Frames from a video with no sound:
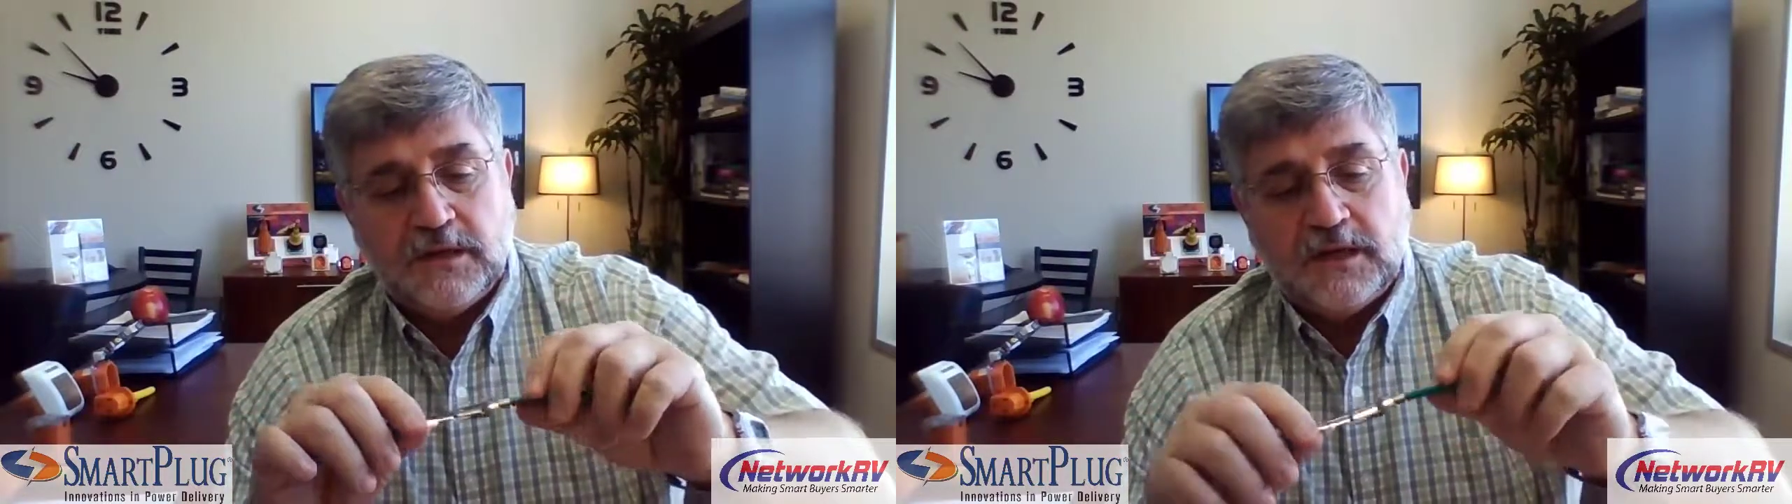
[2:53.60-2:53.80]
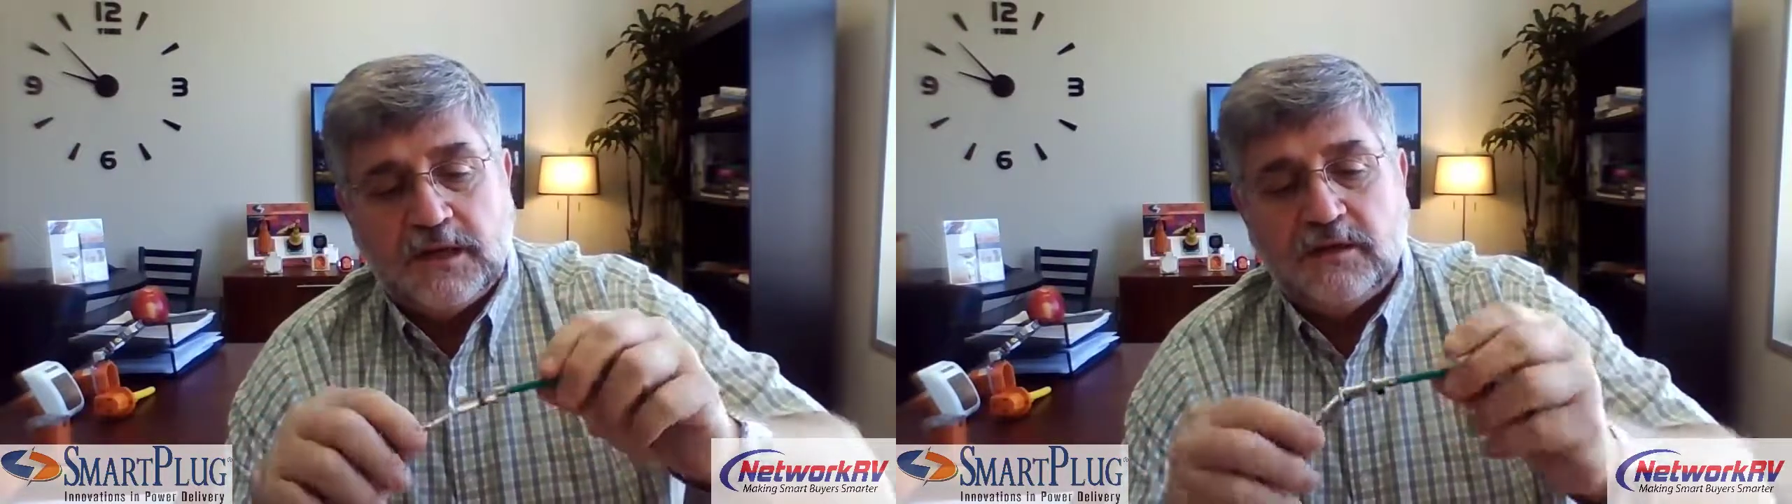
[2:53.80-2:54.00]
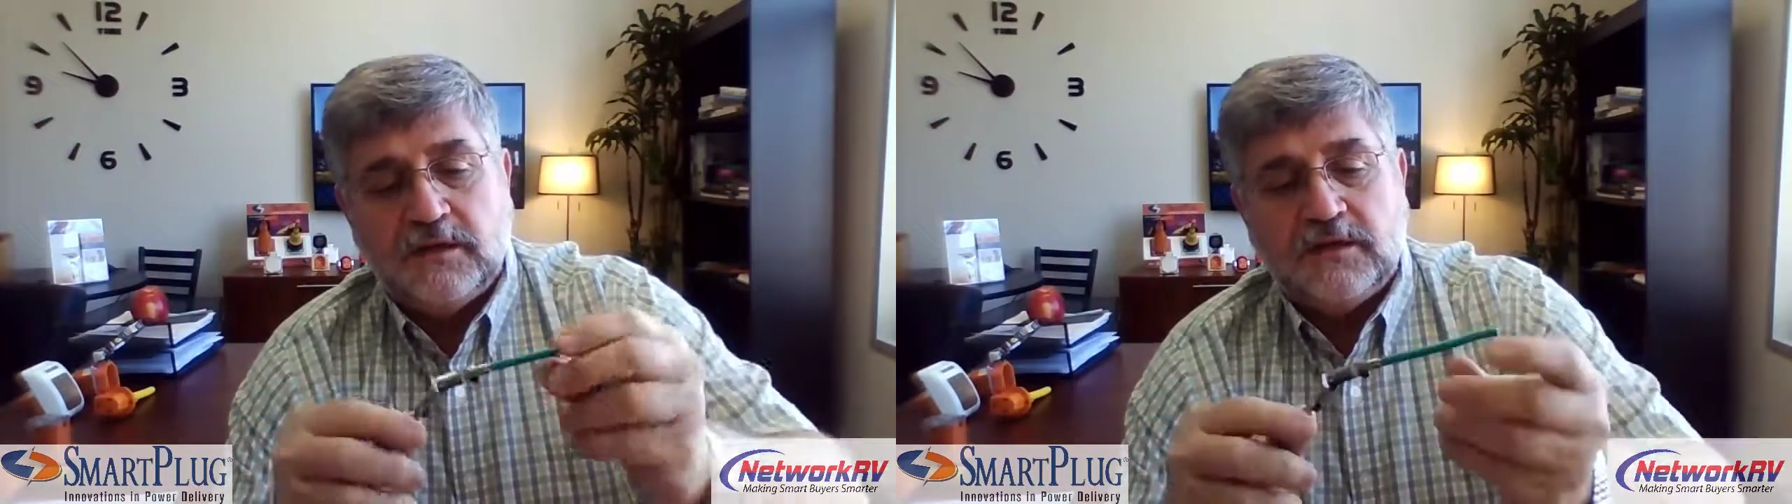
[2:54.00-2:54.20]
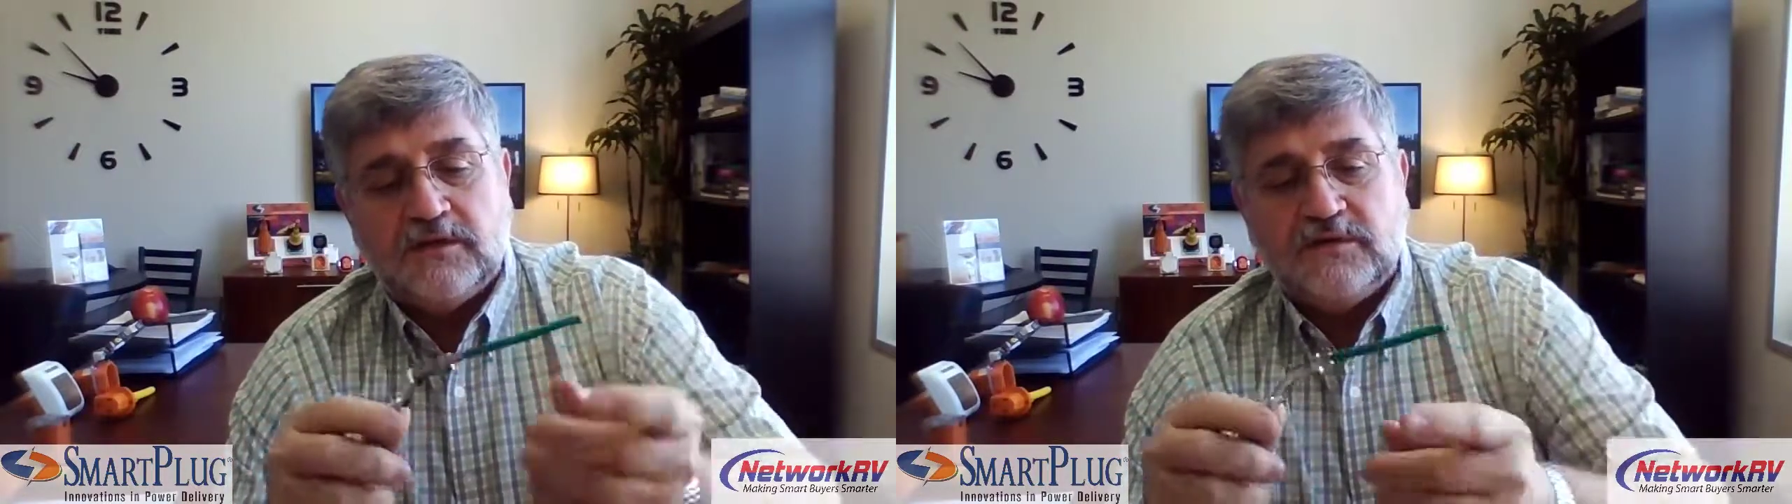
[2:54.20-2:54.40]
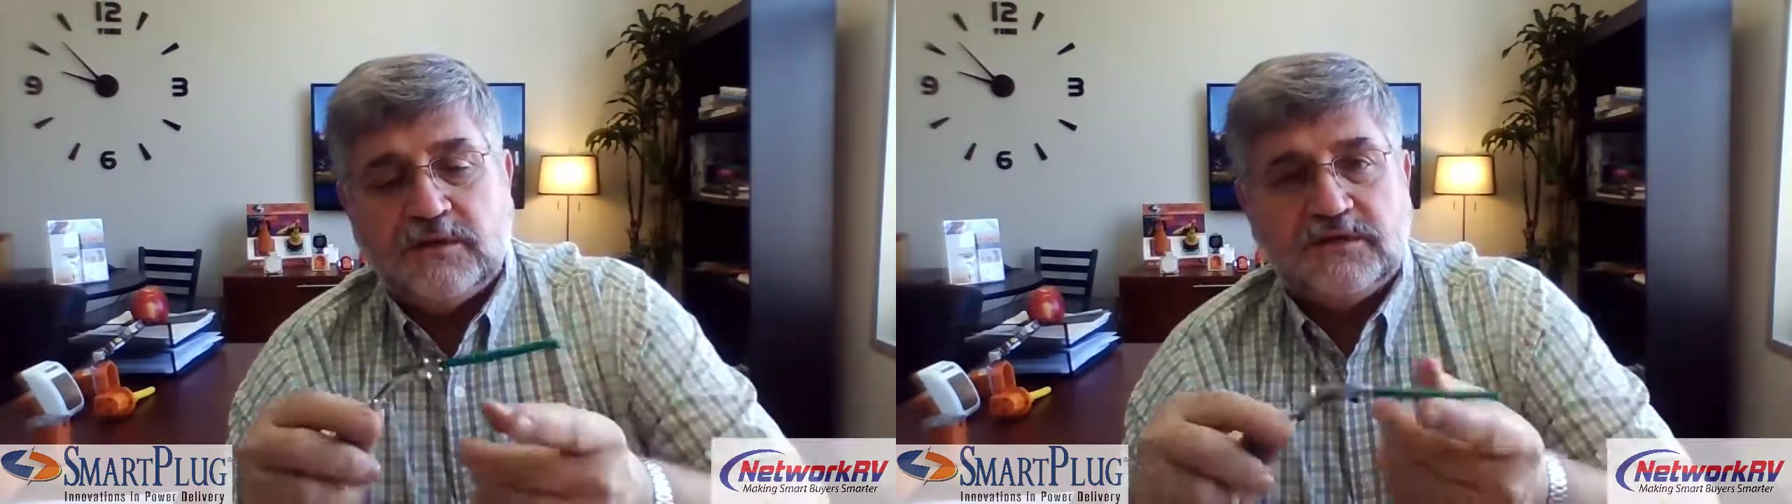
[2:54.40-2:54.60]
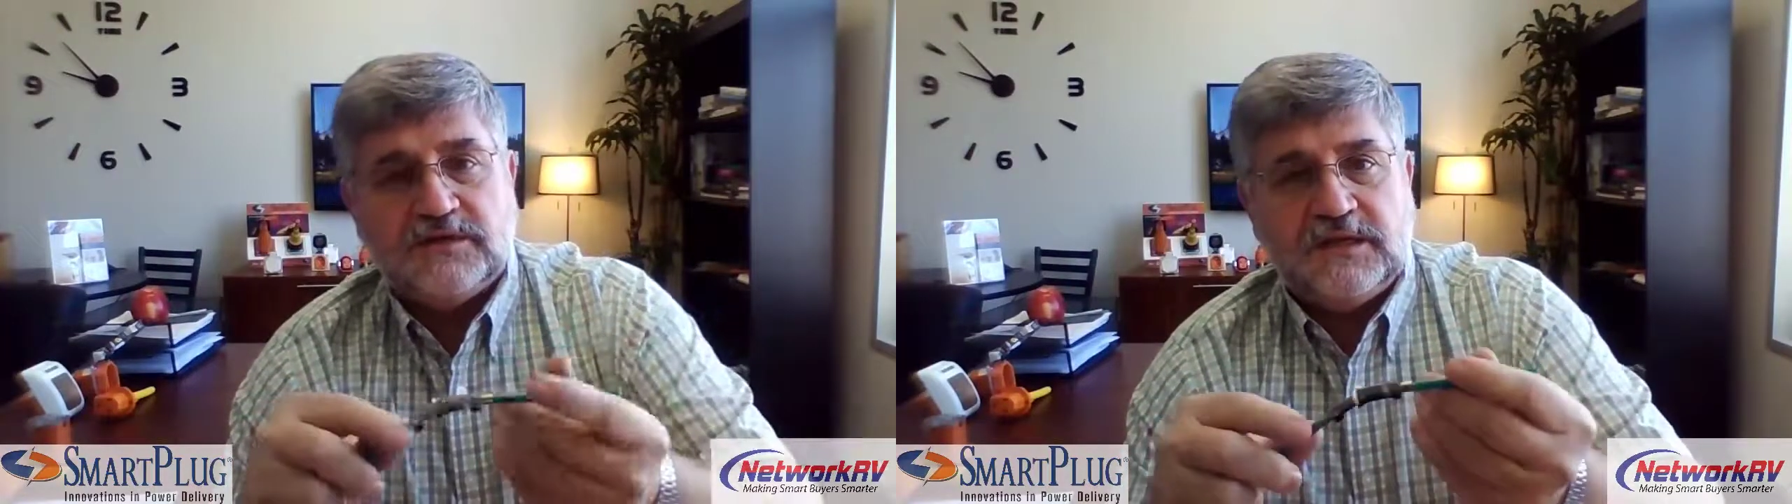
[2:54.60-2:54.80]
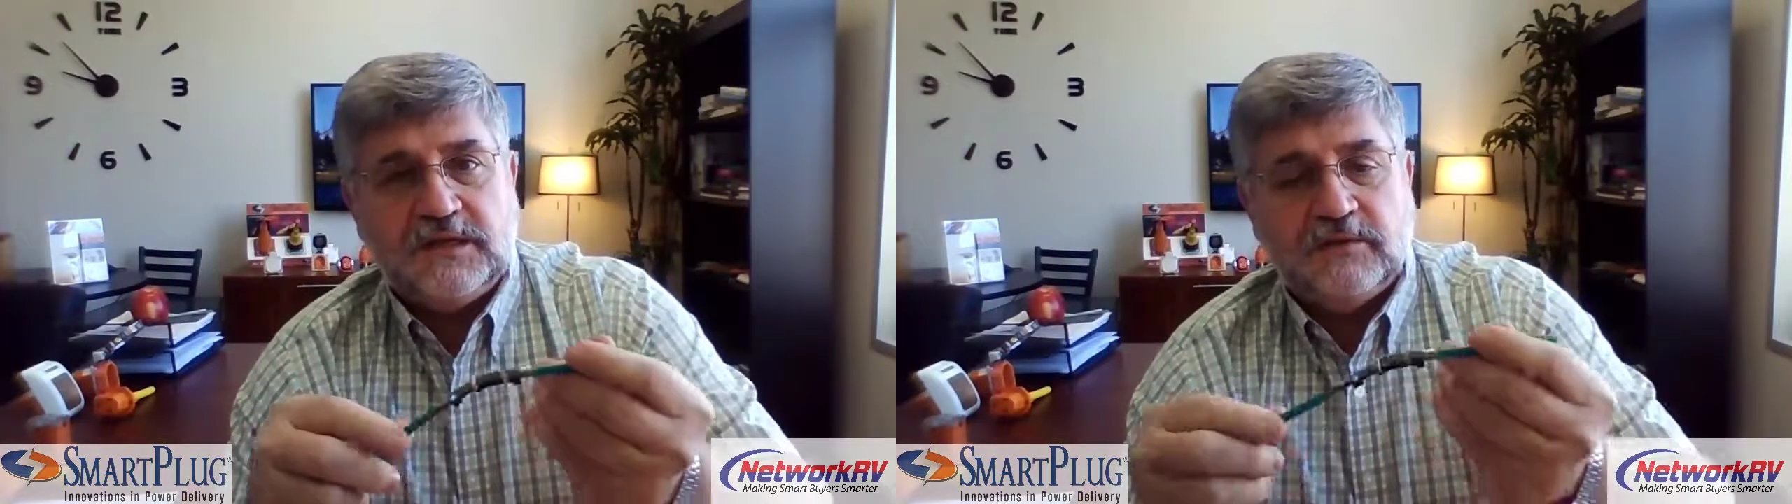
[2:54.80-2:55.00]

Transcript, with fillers: And, and as you can see,